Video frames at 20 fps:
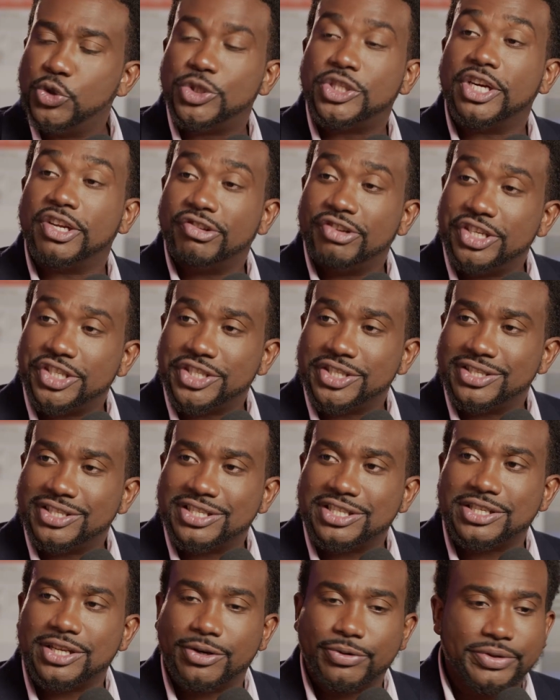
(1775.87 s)
generation. This
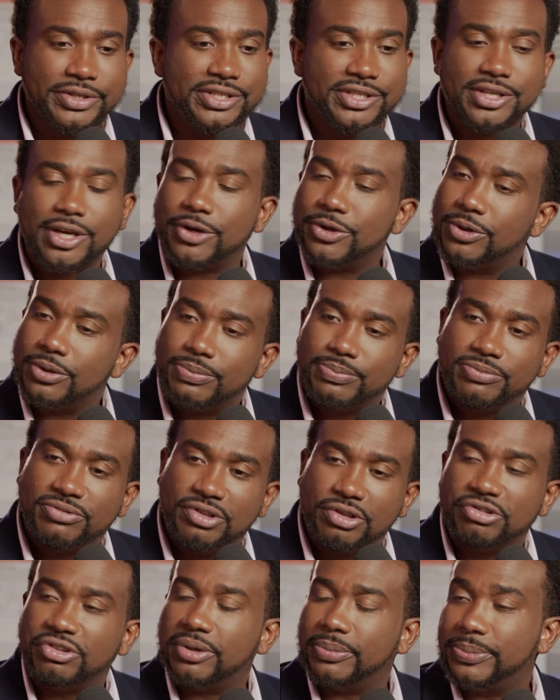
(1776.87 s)
is how this is how you
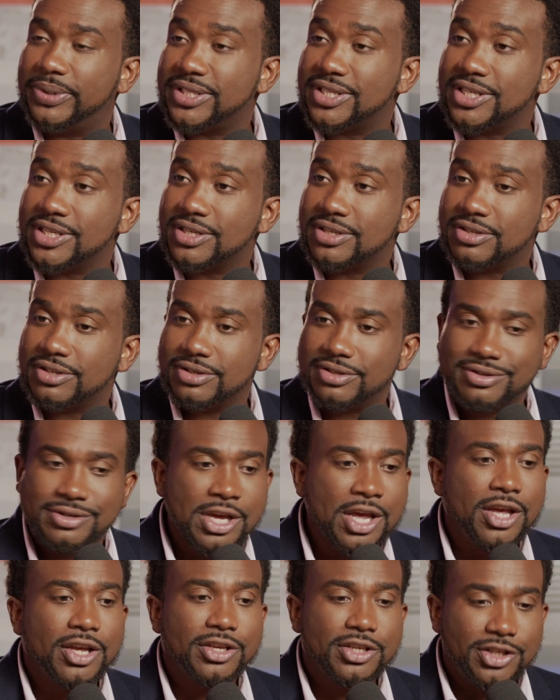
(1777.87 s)
you run business. I
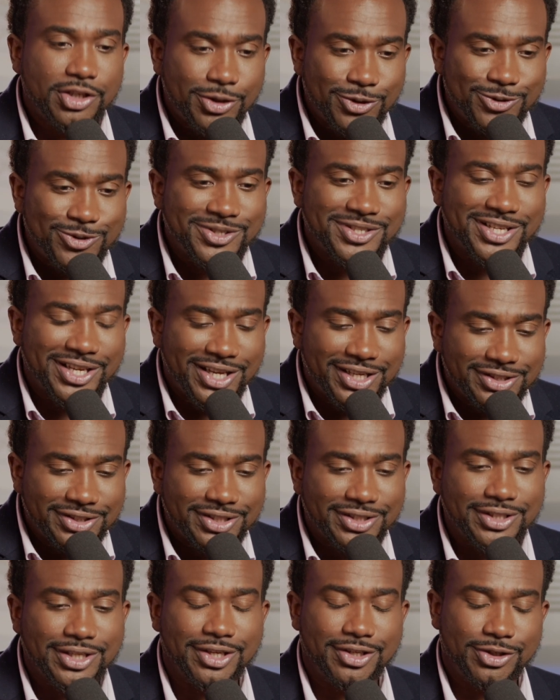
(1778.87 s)
realize. Use the
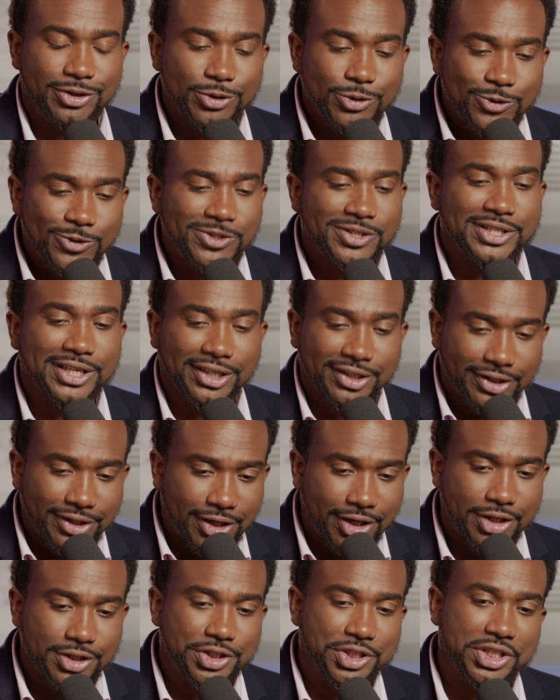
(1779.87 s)
internet. Use
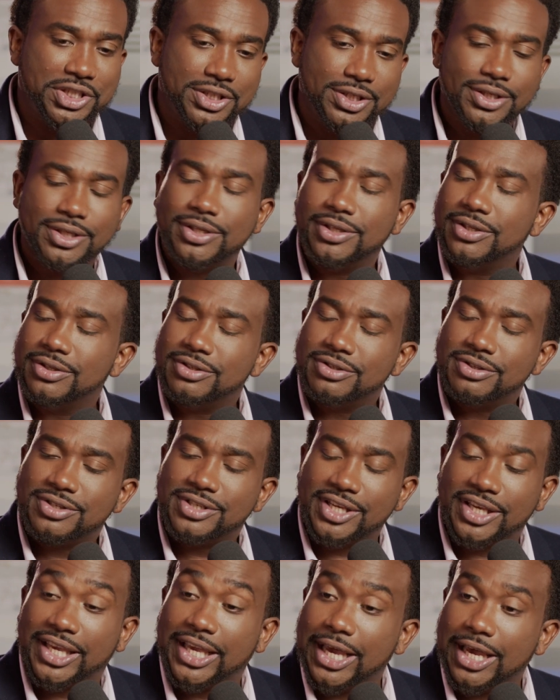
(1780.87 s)
technology to
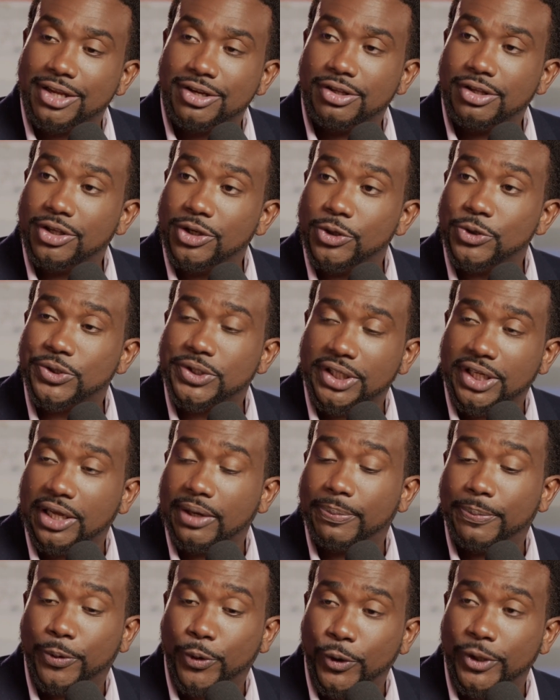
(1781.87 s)
get you to
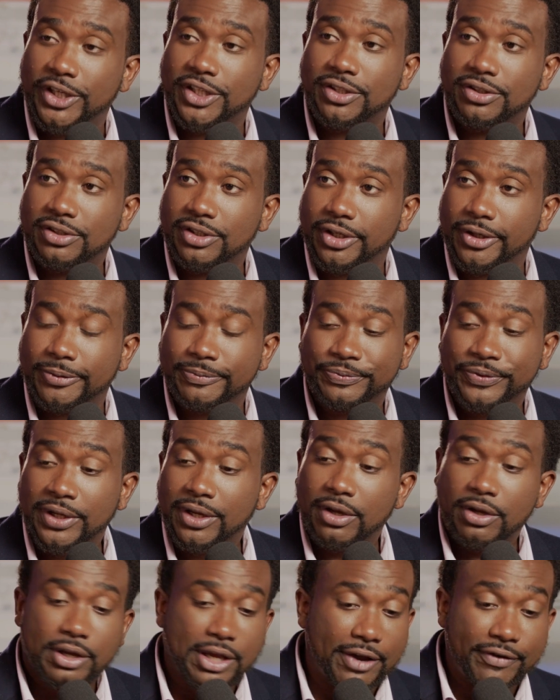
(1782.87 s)
that point. You know,
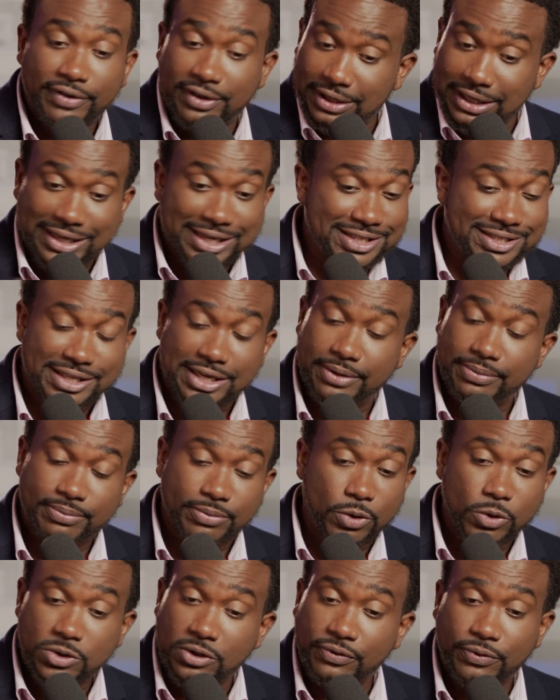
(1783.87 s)
everything. Like I said,
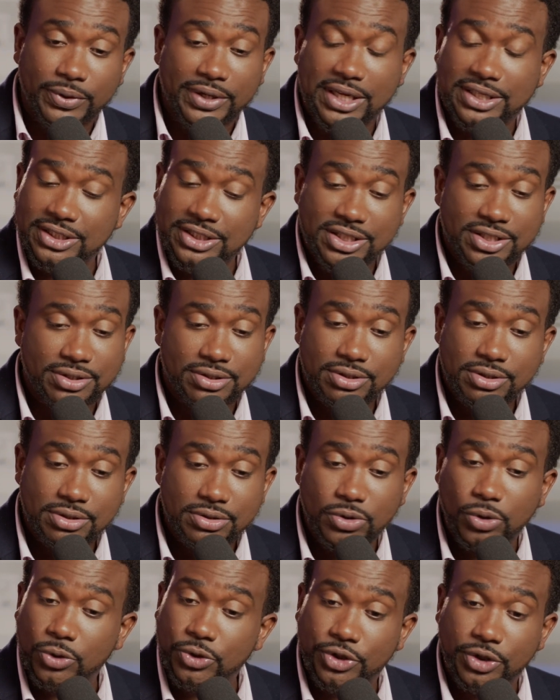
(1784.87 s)
most of what I just
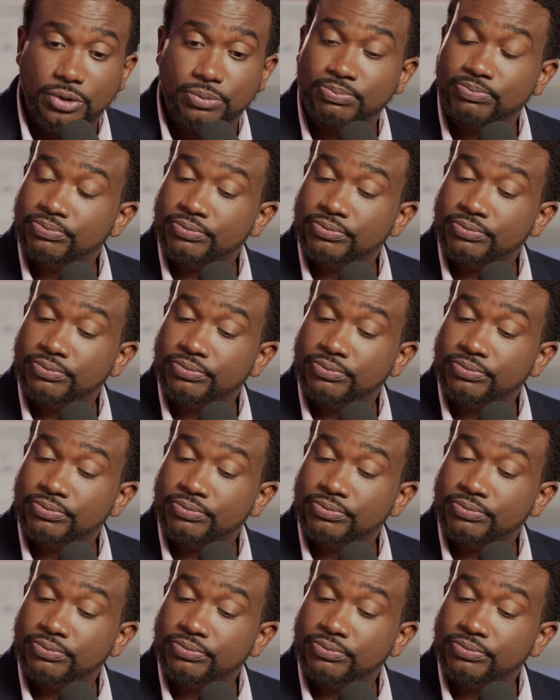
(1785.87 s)
told you